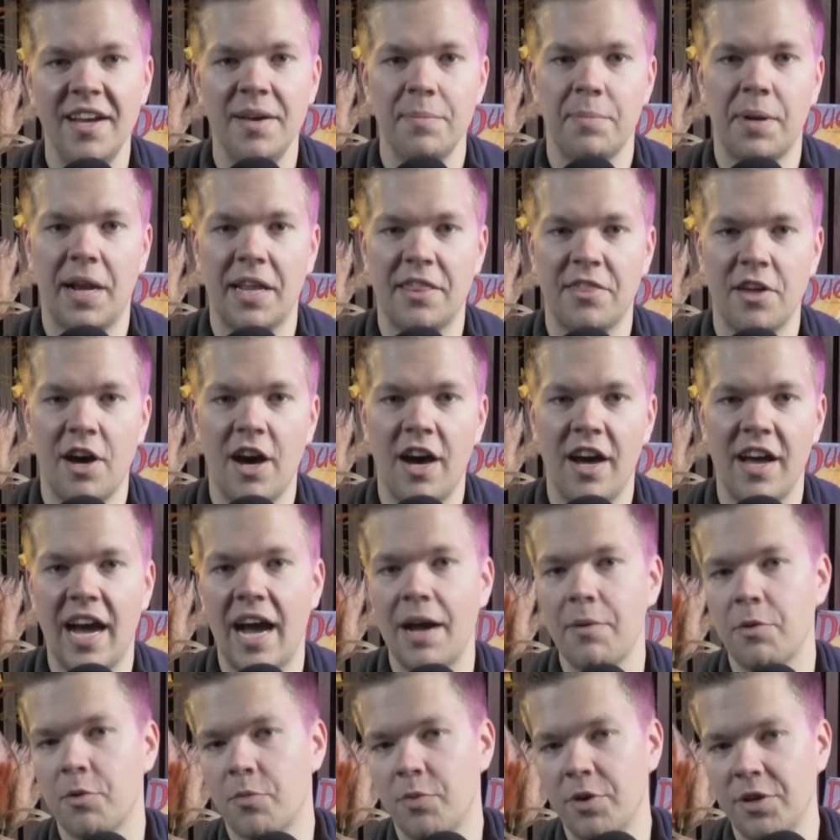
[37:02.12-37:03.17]
but I thought
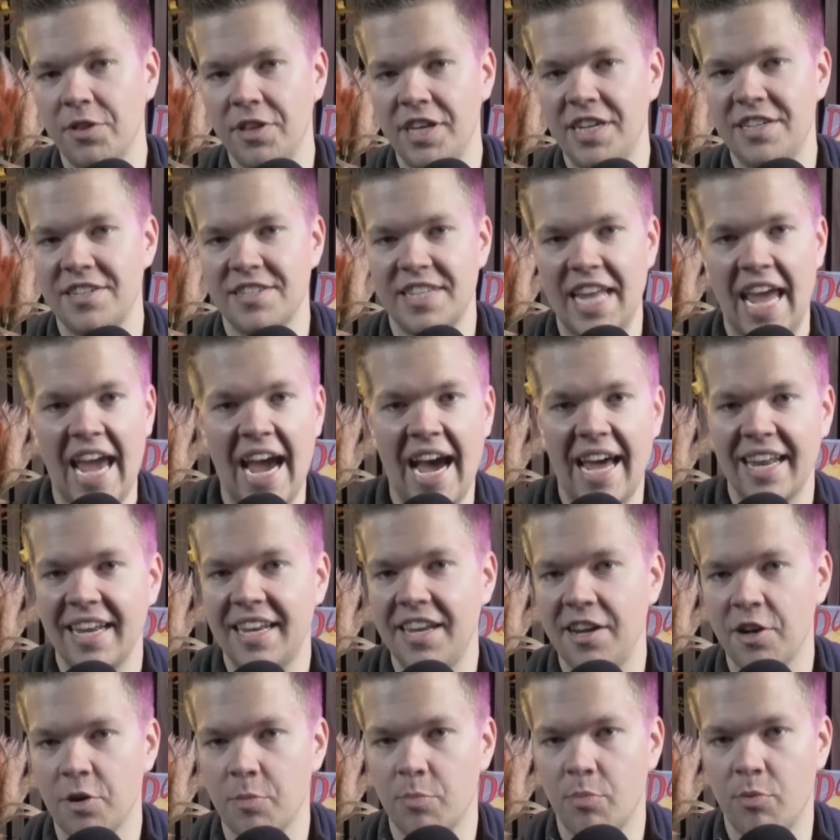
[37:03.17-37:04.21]
I would really just add it
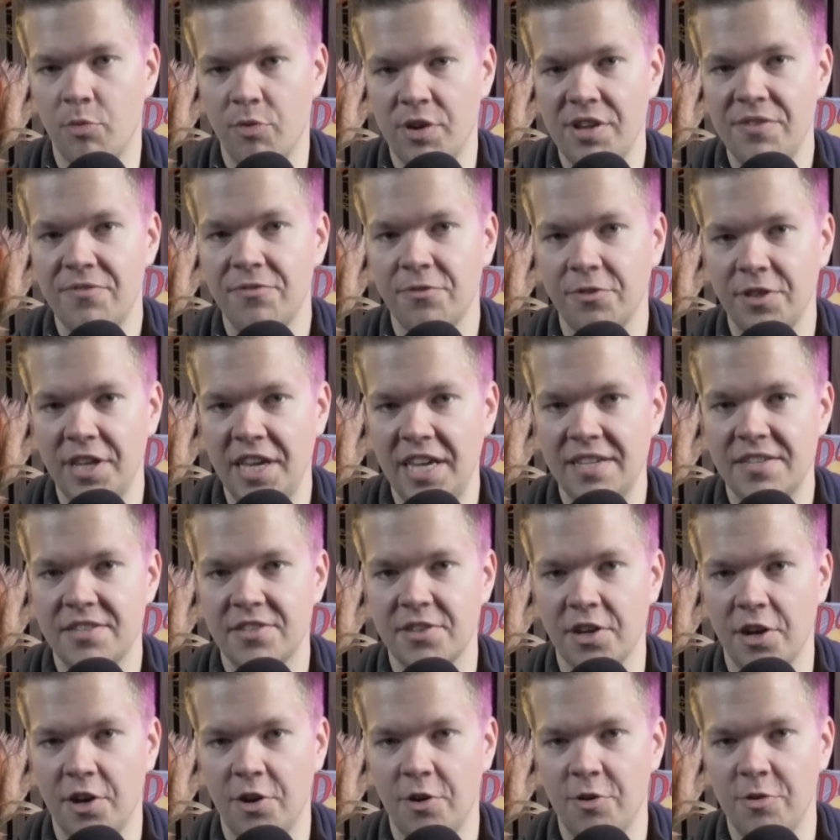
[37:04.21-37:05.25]
here briefly
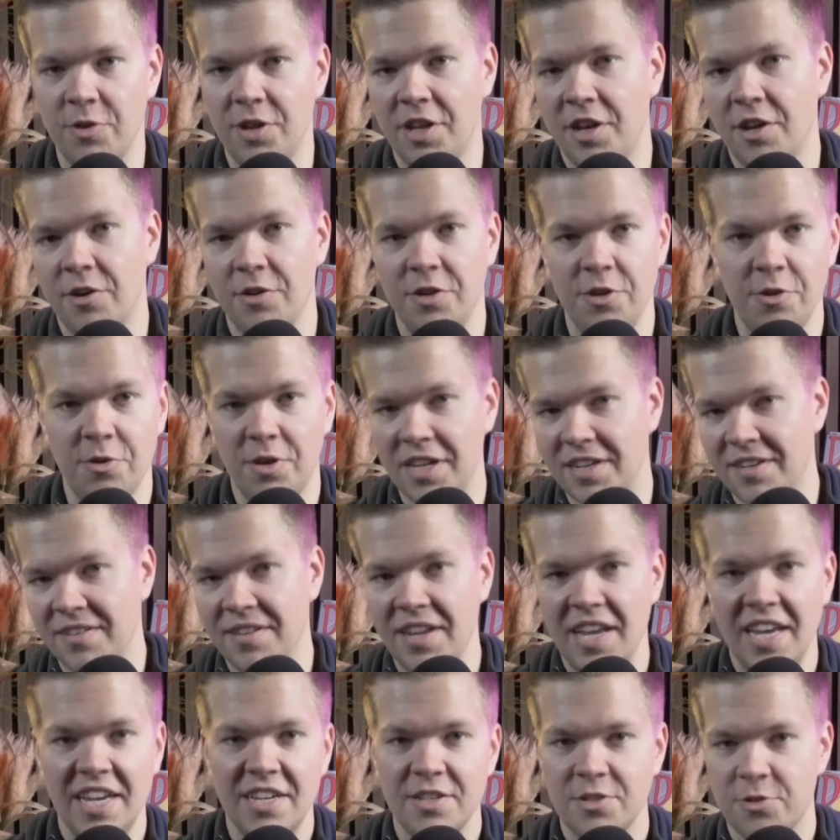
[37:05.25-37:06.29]
so, you can
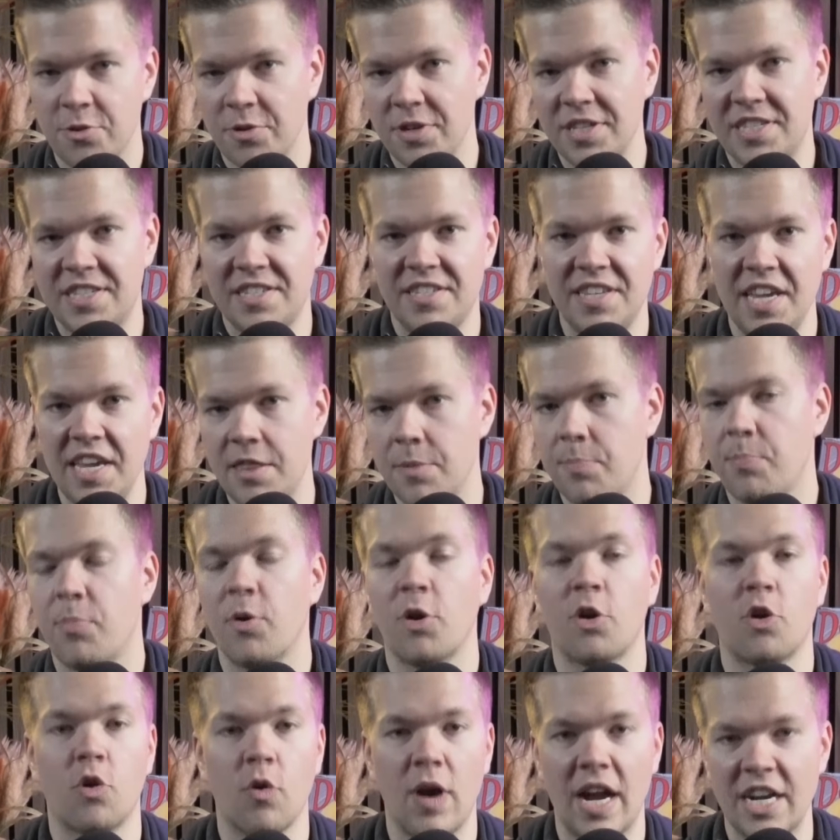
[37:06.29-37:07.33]
sort of see the
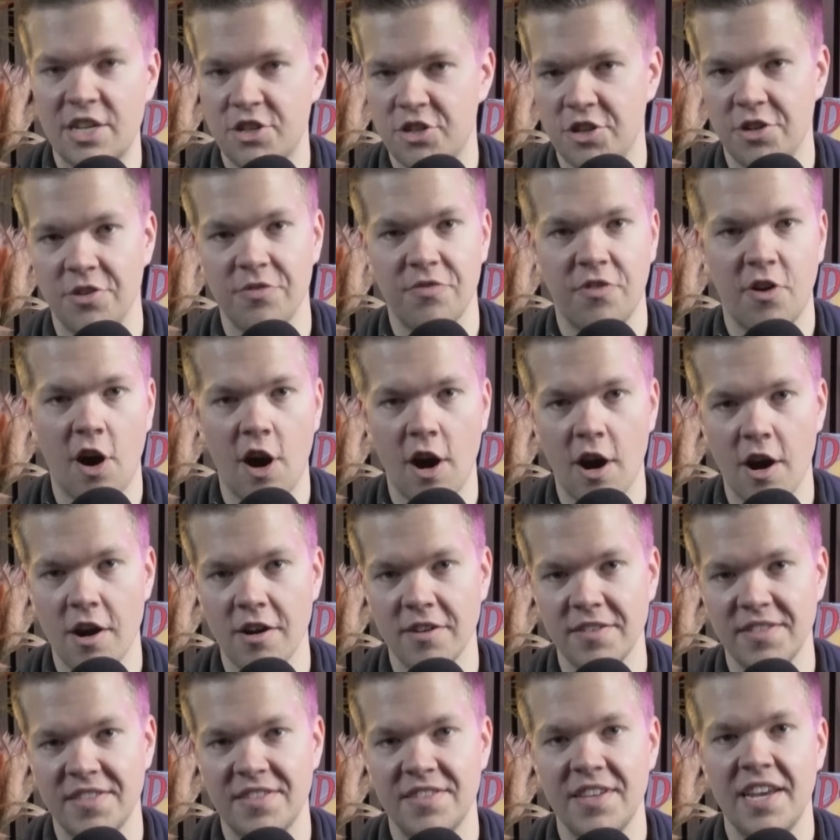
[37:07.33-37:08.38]
progression of
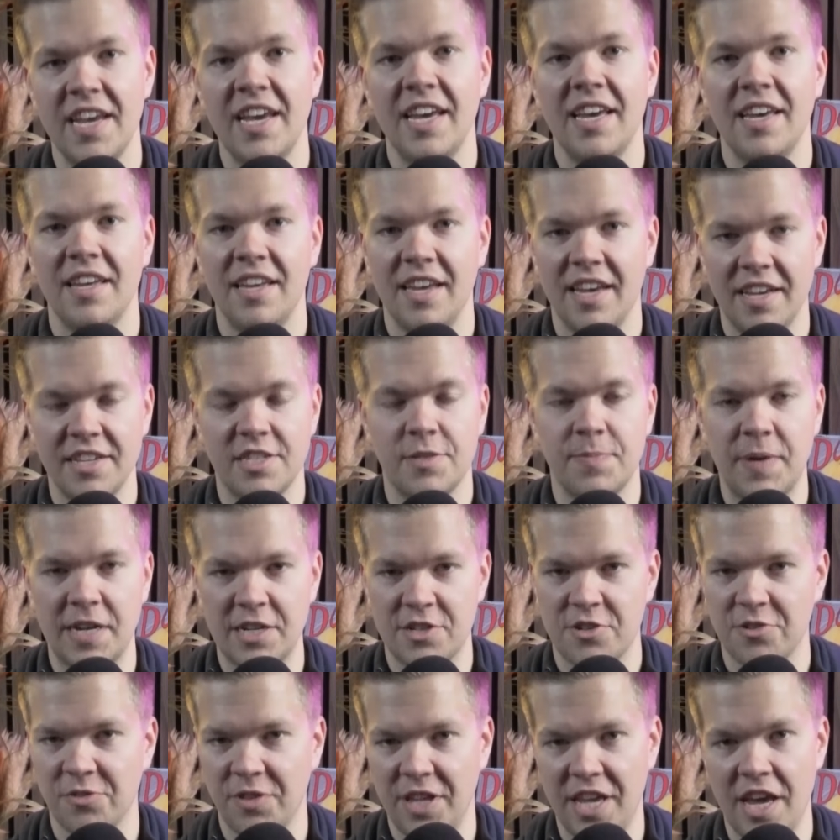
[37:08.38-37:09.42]
cards,
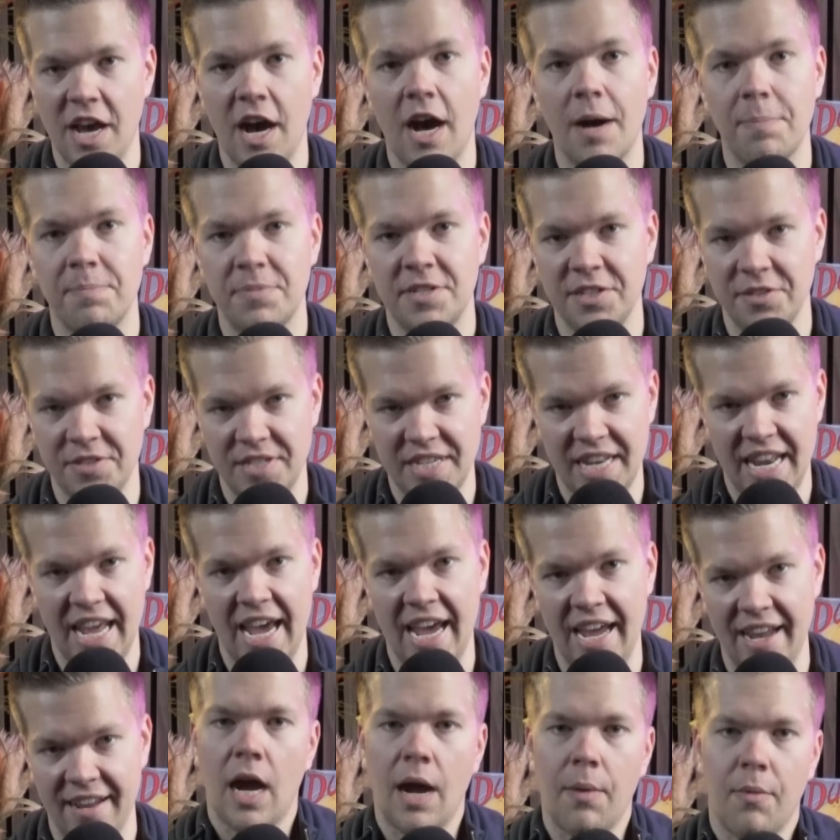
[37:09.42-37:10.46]
especially up to
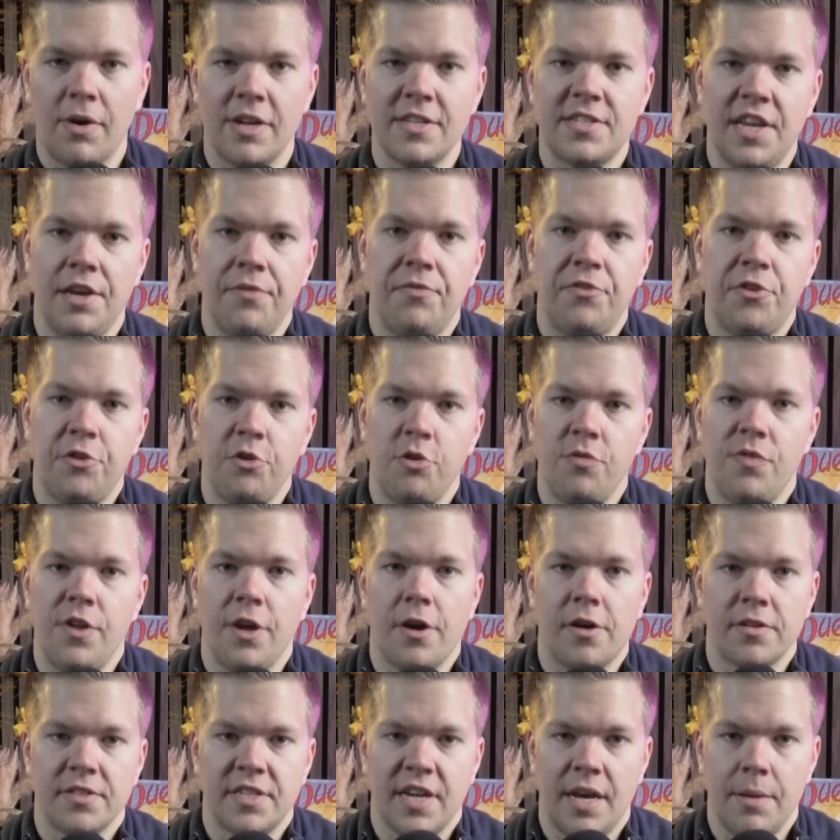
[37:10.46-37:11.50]
today. I want to save 2 of the
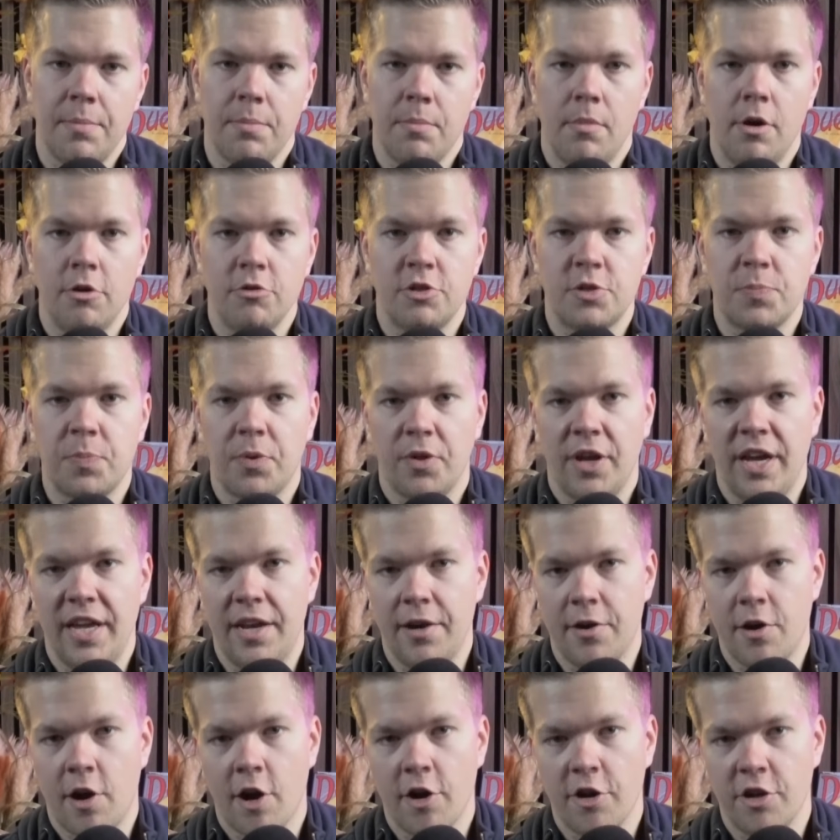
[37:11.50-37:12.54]
all-time most played
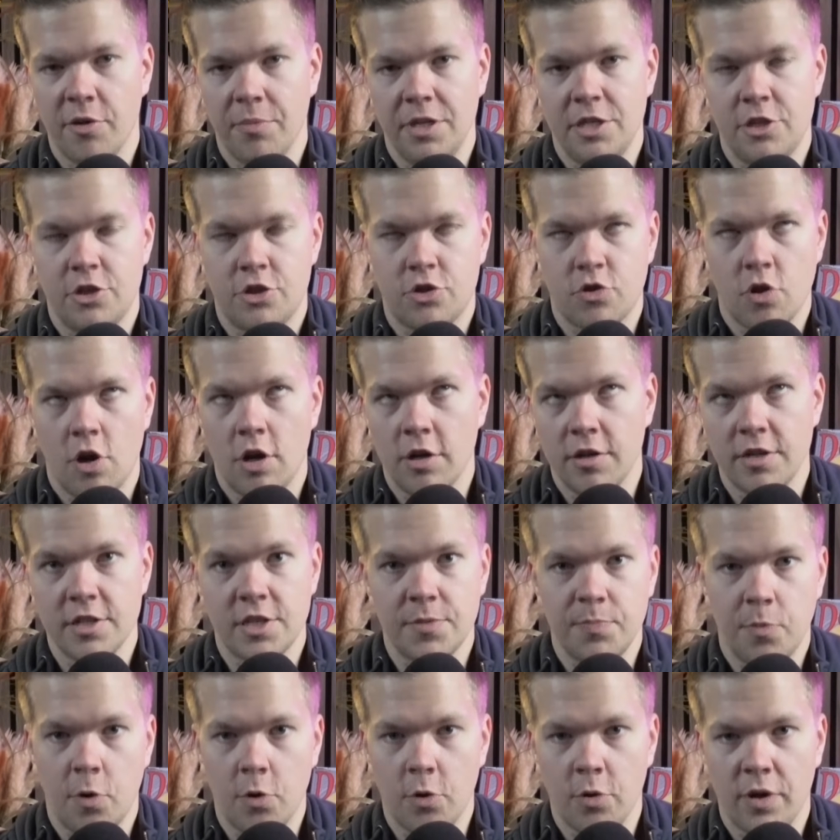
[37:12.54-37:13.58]
and arguably strongest
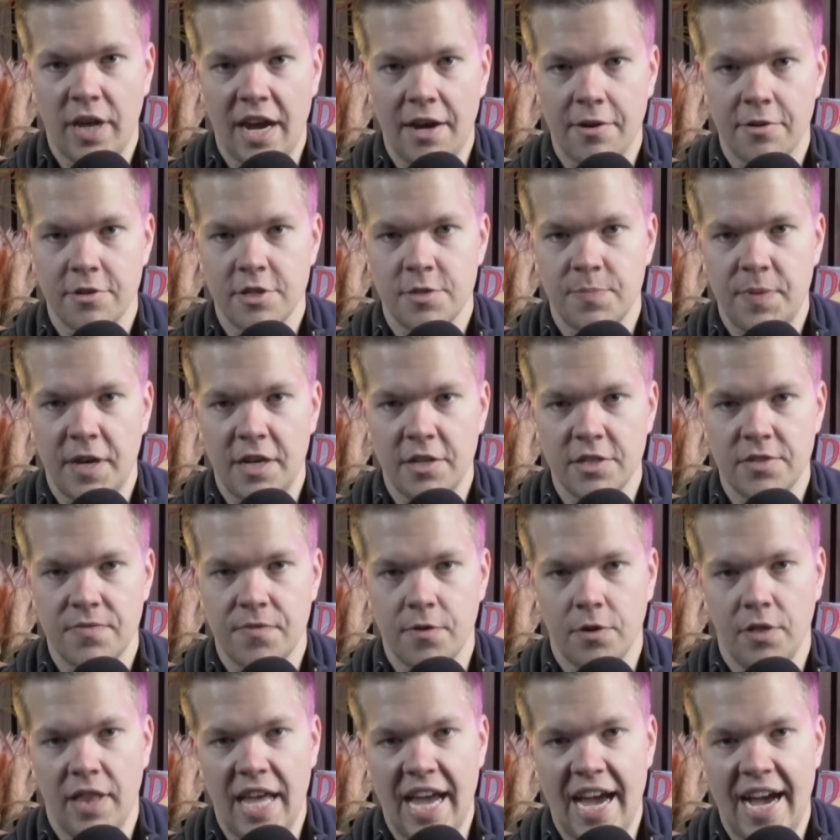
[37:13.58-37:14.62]
modal counter spells
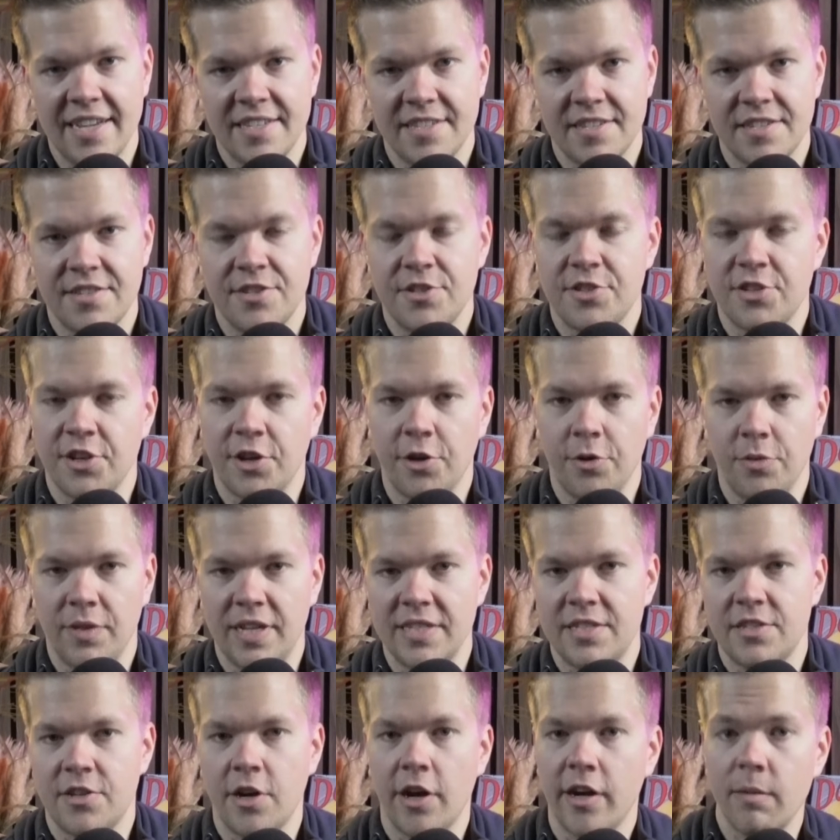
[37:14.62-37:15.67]
for last, so
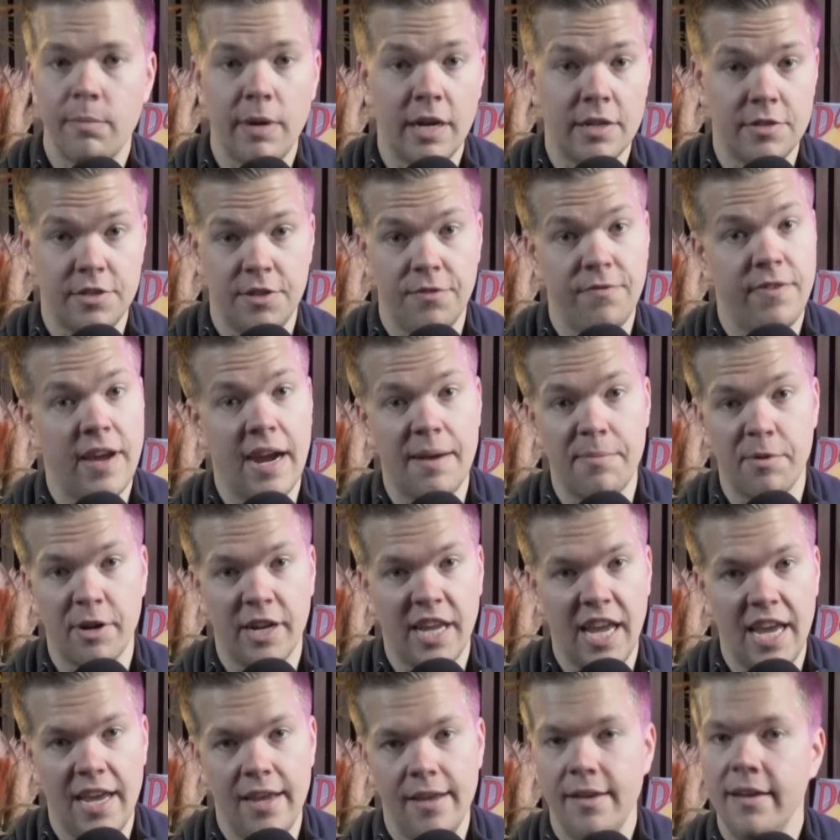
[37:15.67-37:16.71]
let's talk about
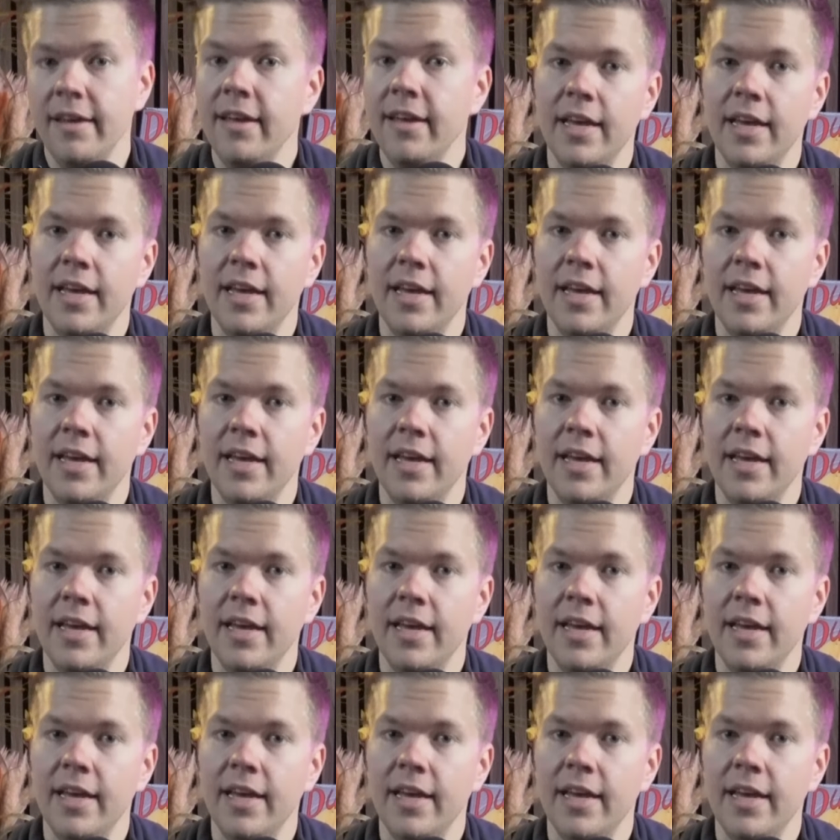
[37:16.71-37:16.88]
Defabricate.